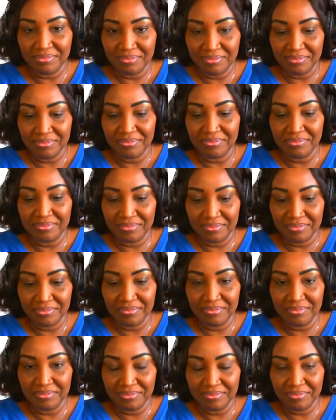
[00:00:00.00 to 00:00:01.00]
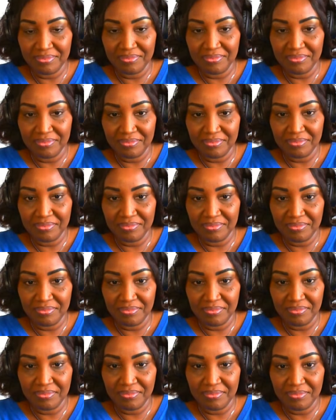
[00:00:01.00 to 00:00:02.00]

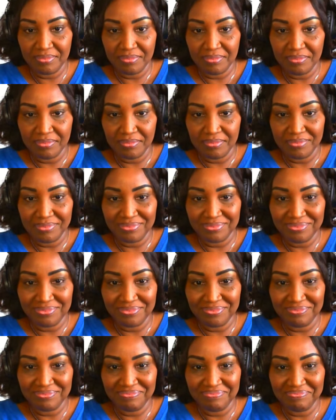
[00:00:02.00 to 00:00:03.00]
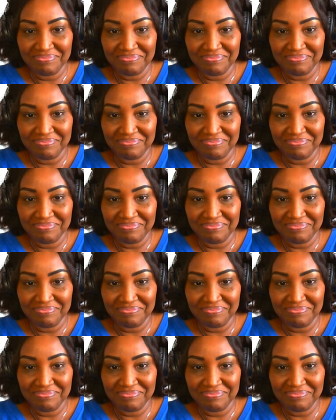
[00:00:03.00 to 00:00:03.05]
(not speaking)